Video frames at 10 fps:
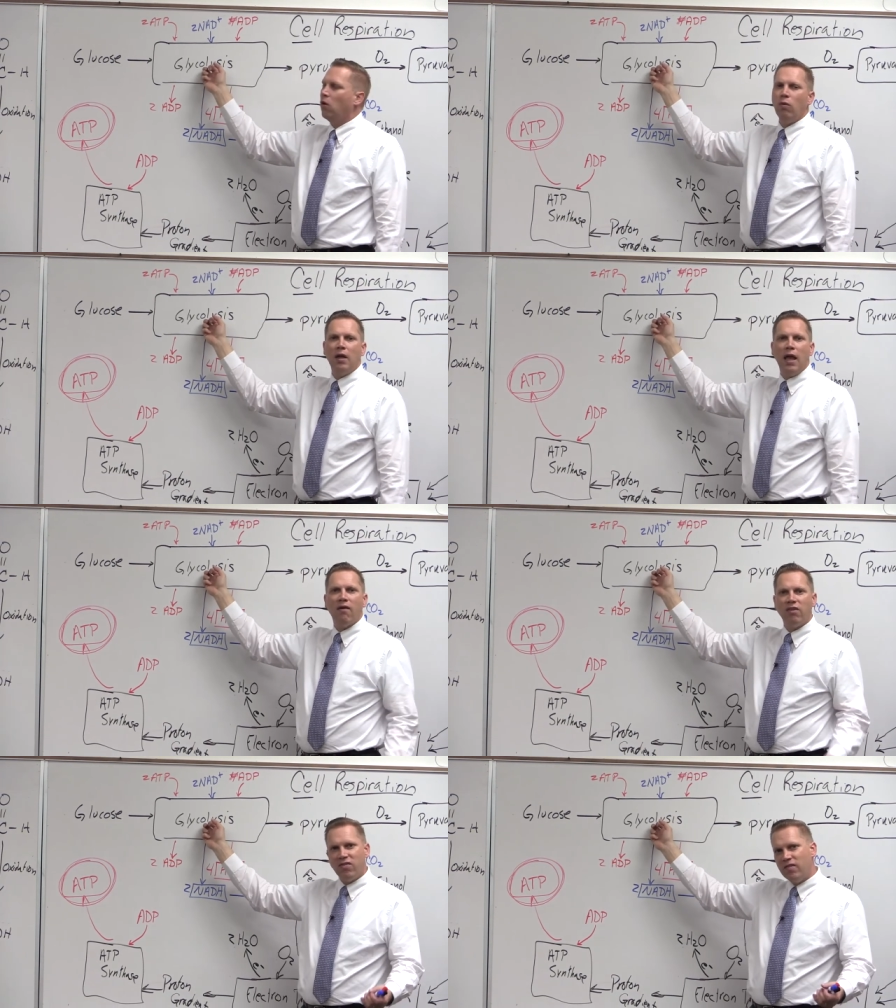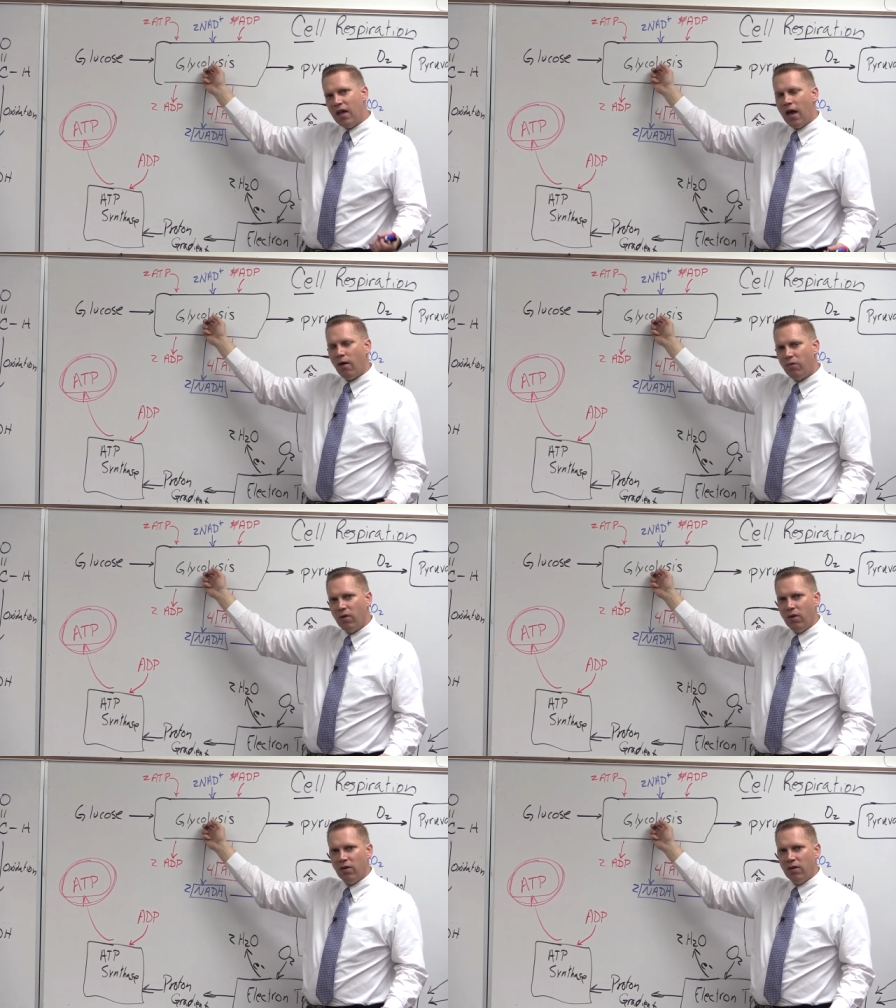we have a step
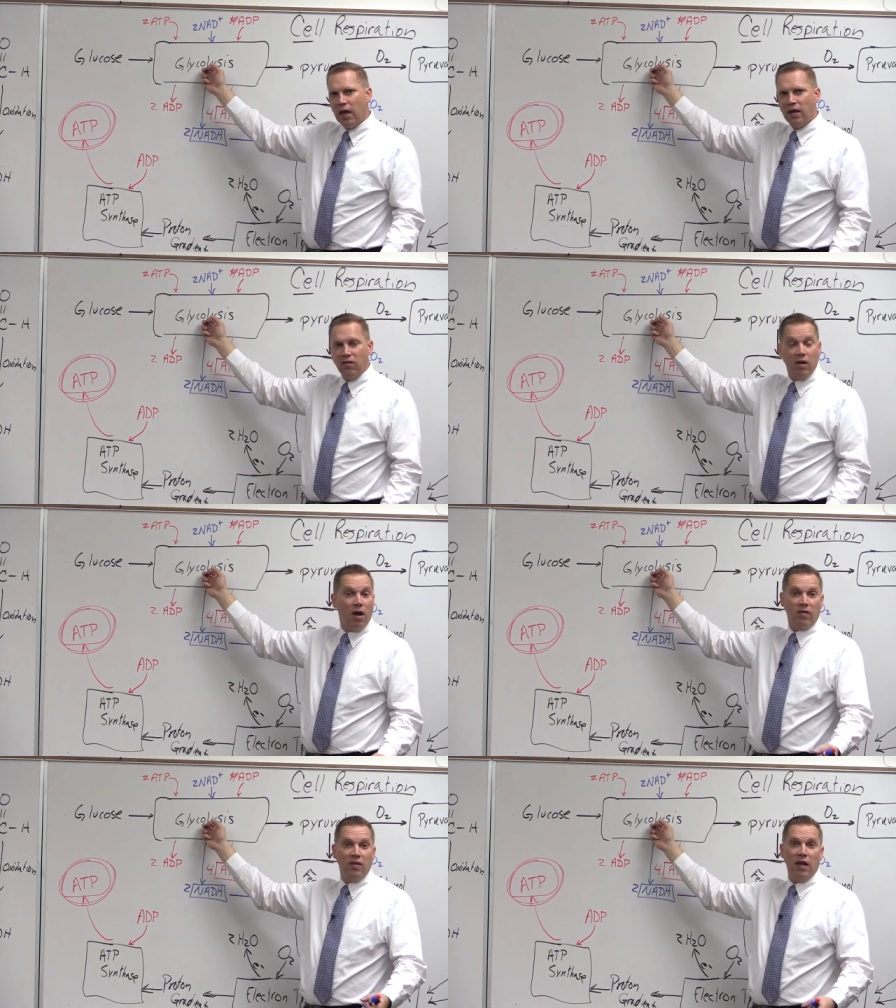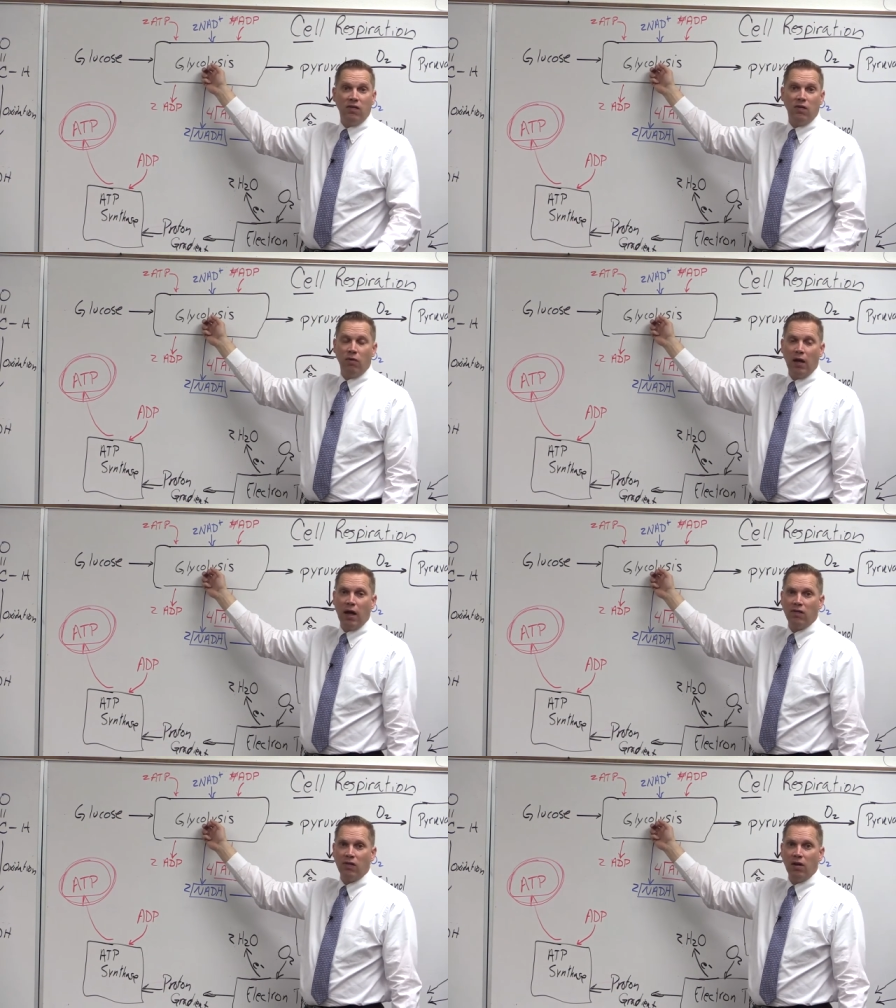that is an oxidation
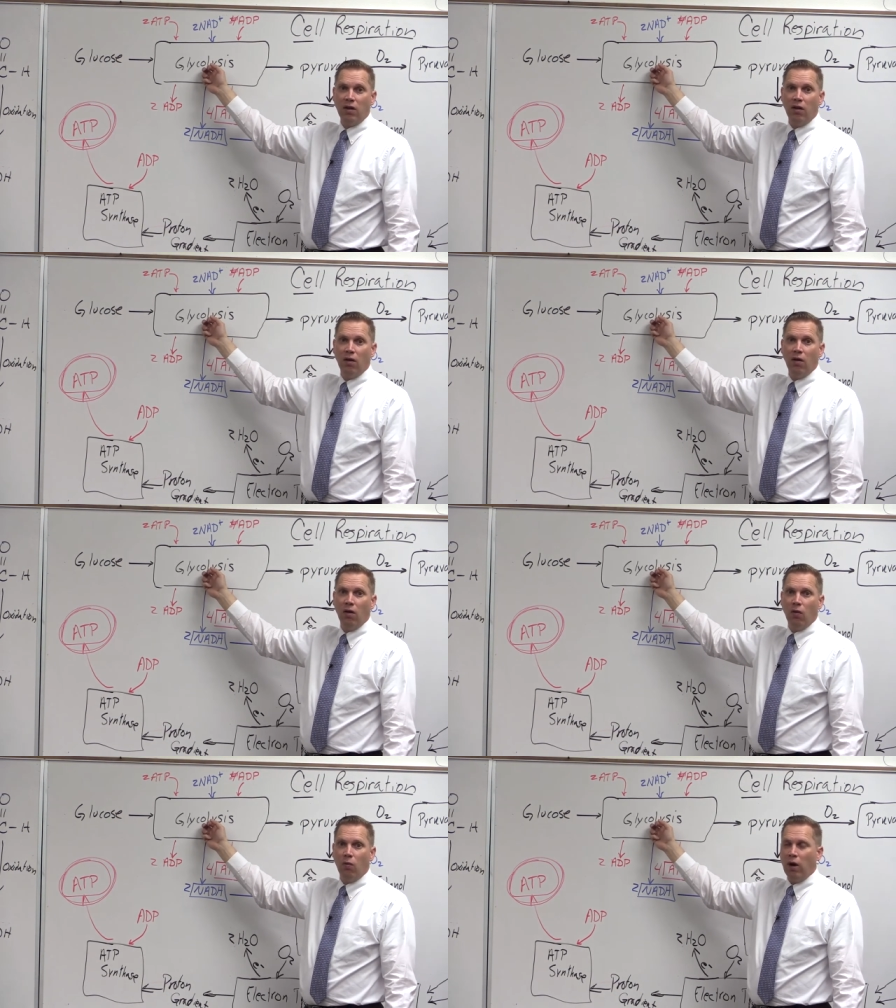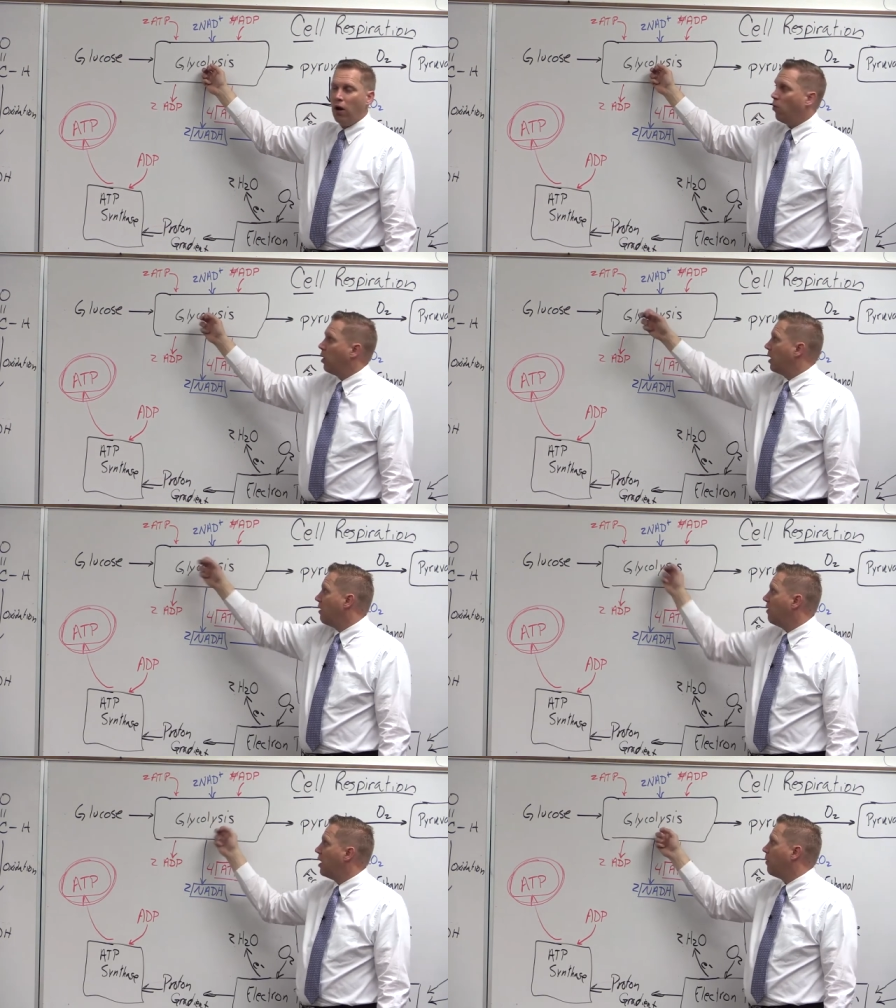reaction where we're
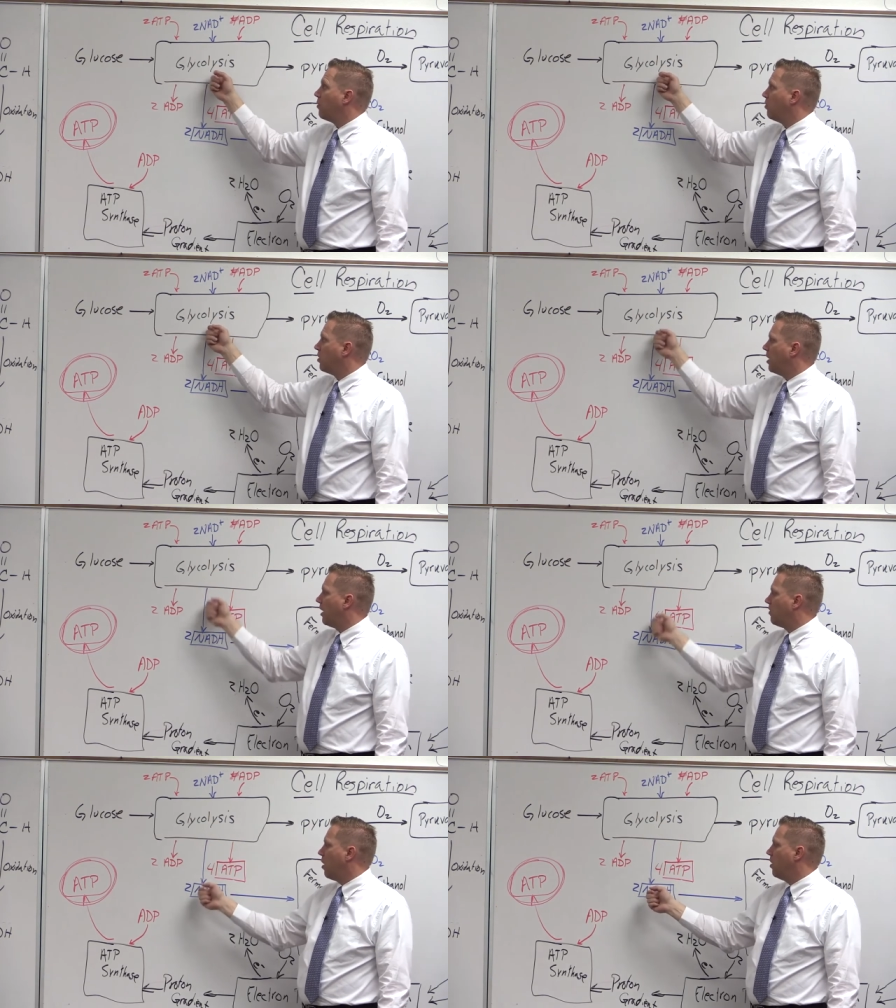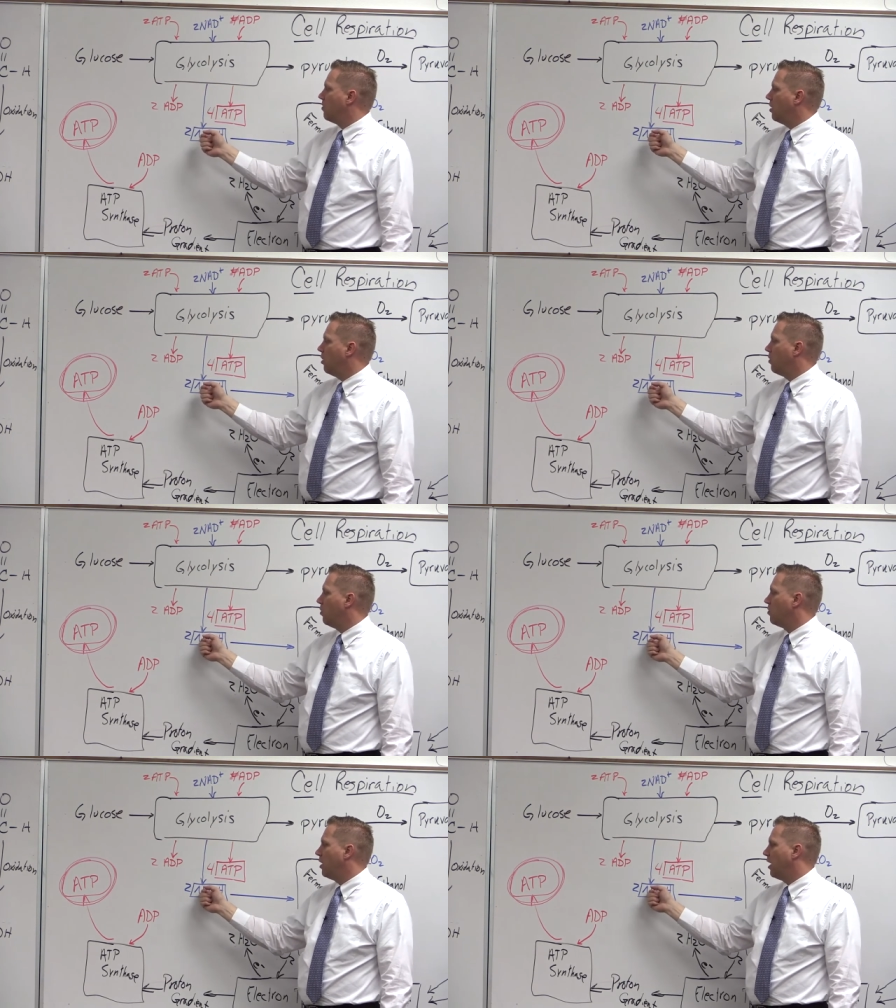giving up those electrons and then
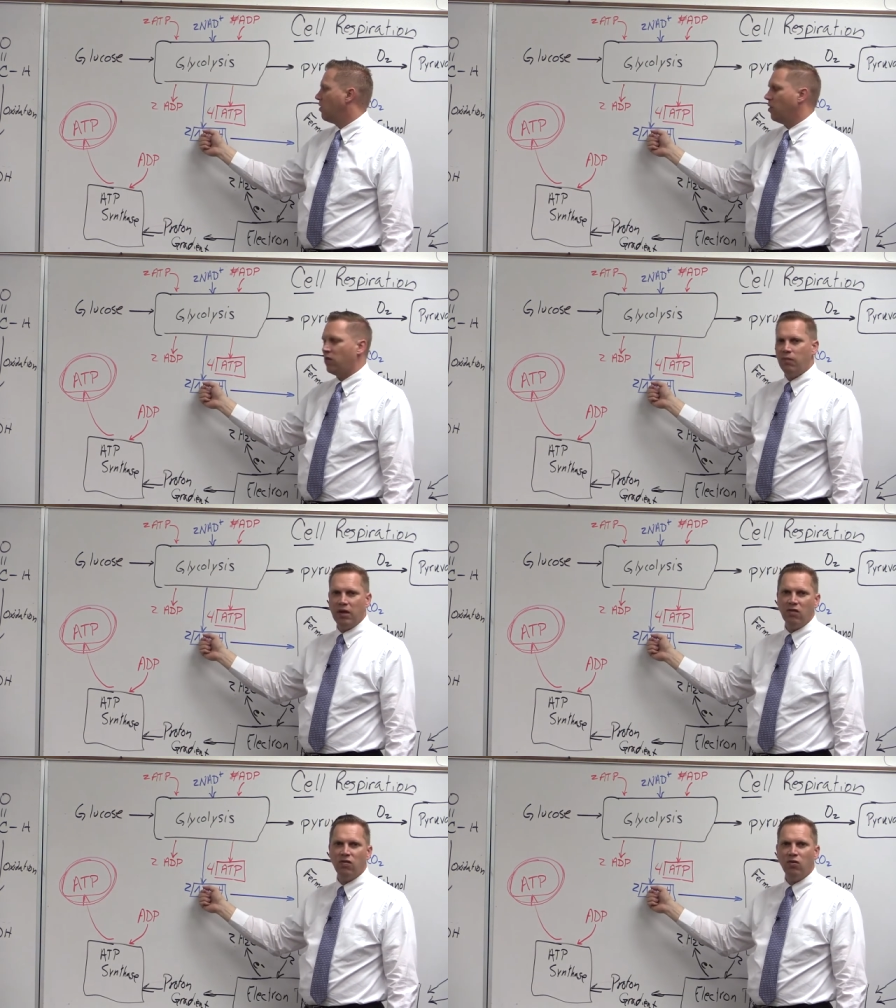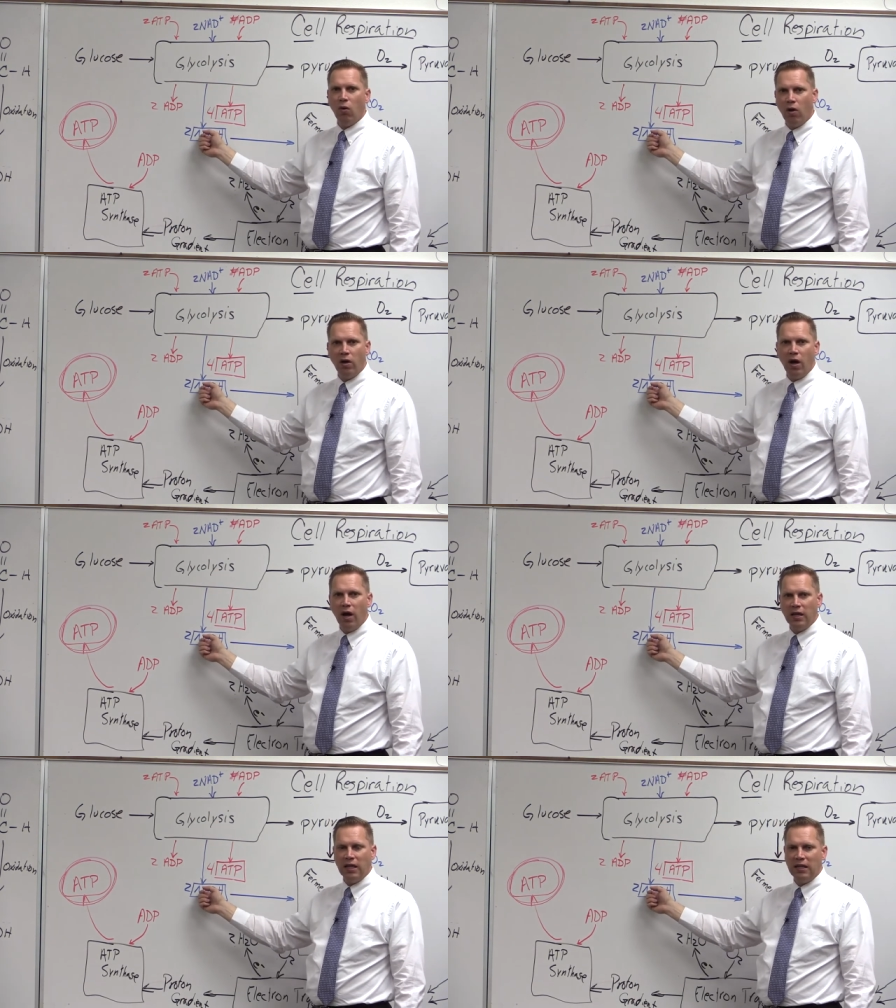those electrons are being stored
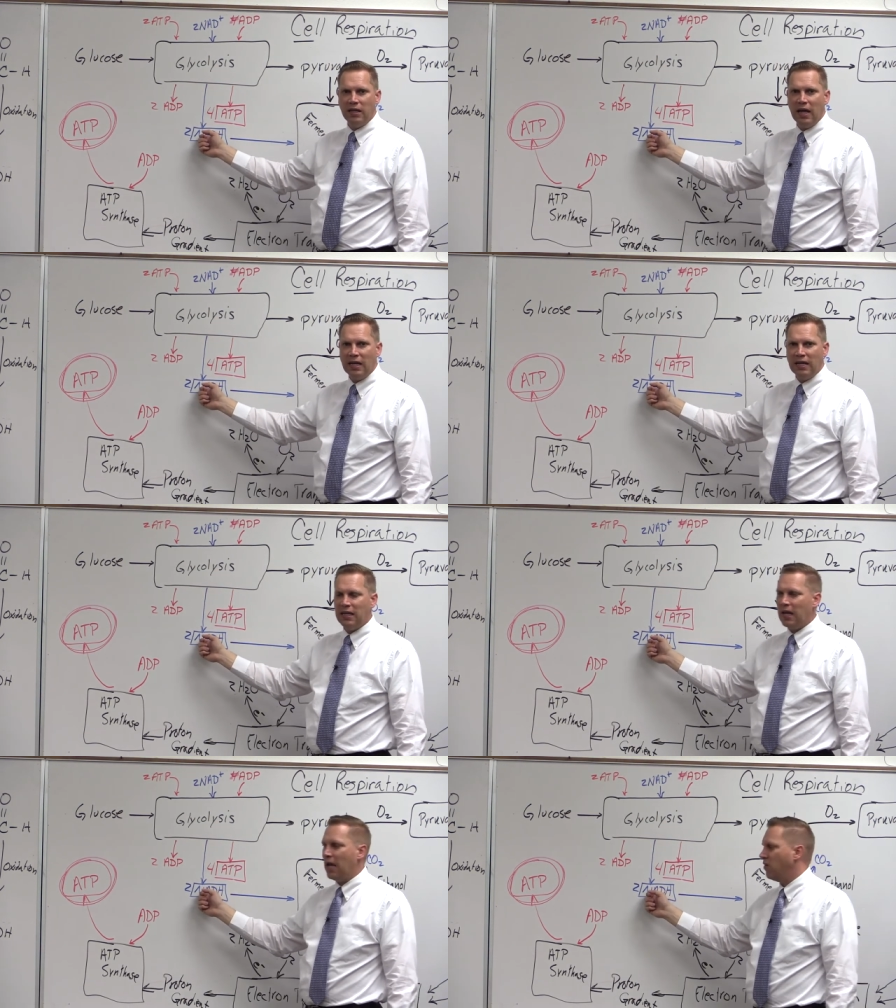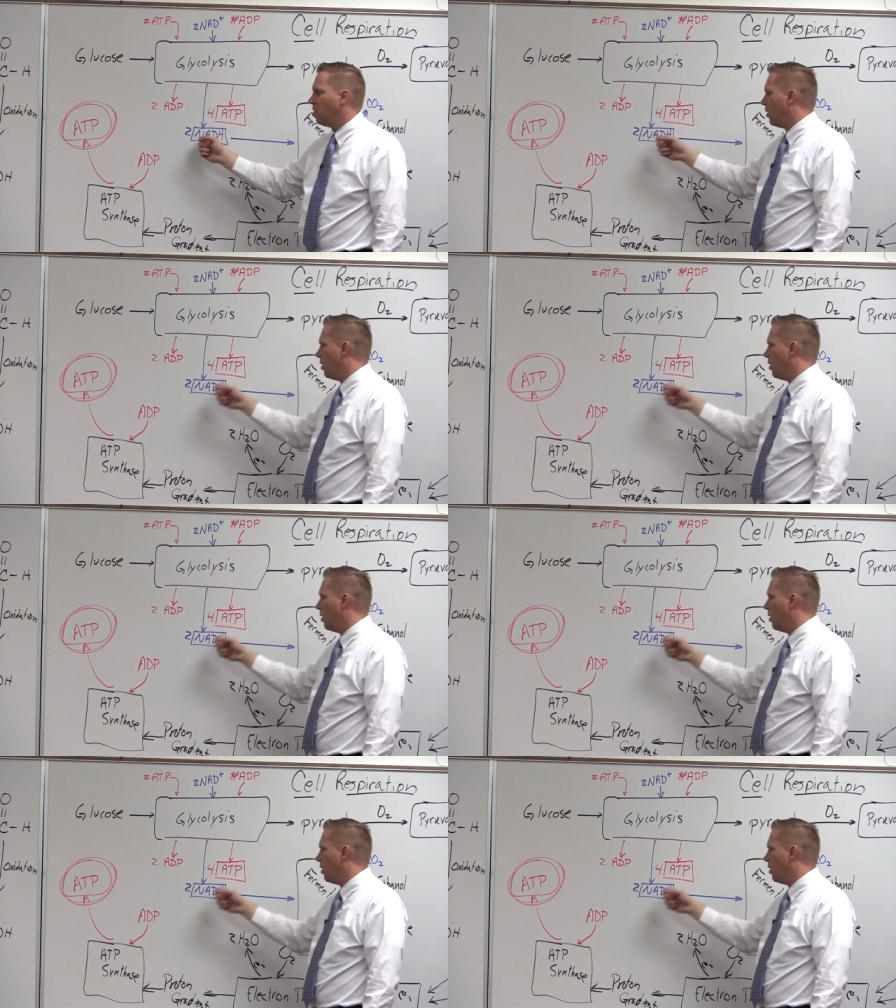on NADH